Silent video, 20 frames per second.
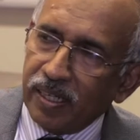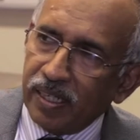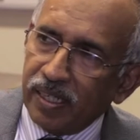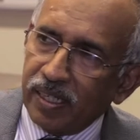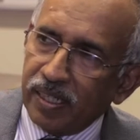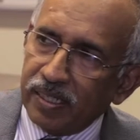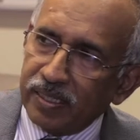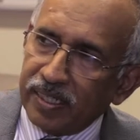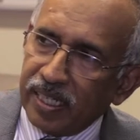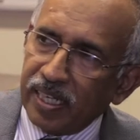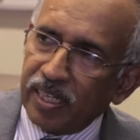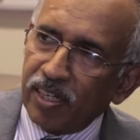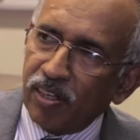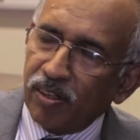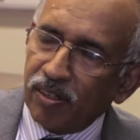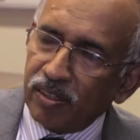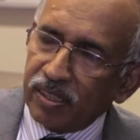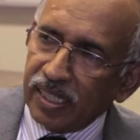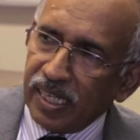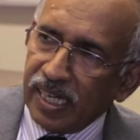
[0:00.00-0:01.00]

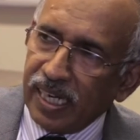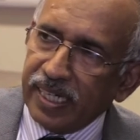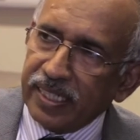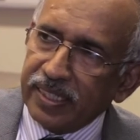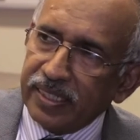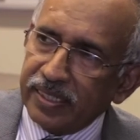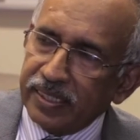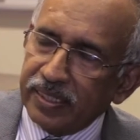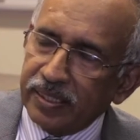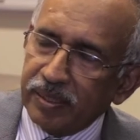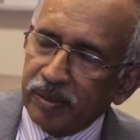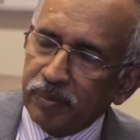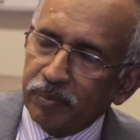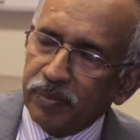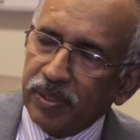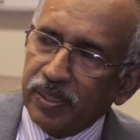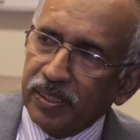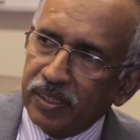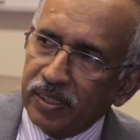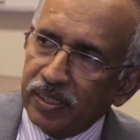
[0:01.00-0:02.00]
dialogue and
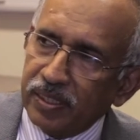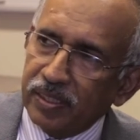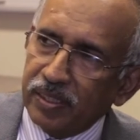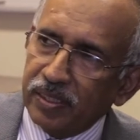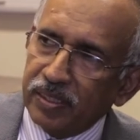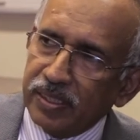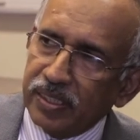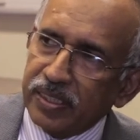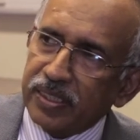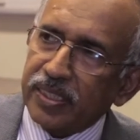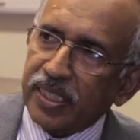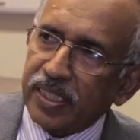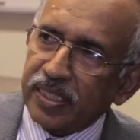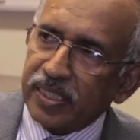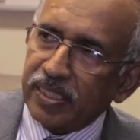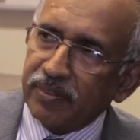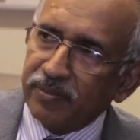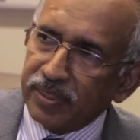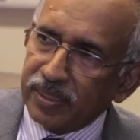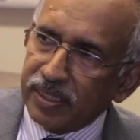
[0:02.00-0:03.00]

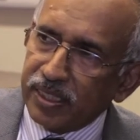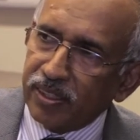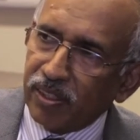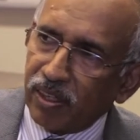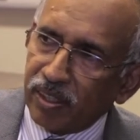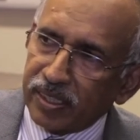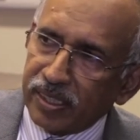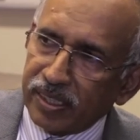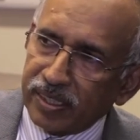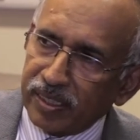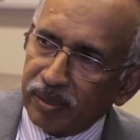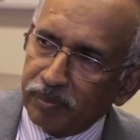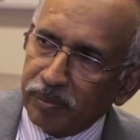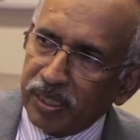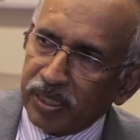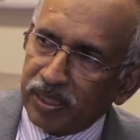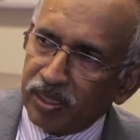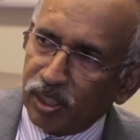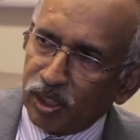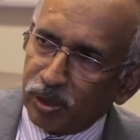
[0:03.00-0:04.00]
discussion with the doctor in the
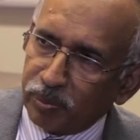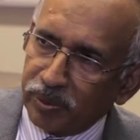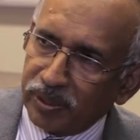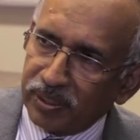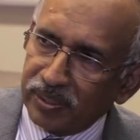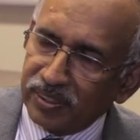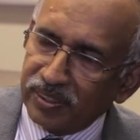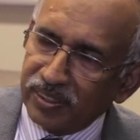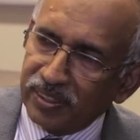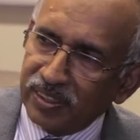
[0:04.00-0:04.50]
base hospital.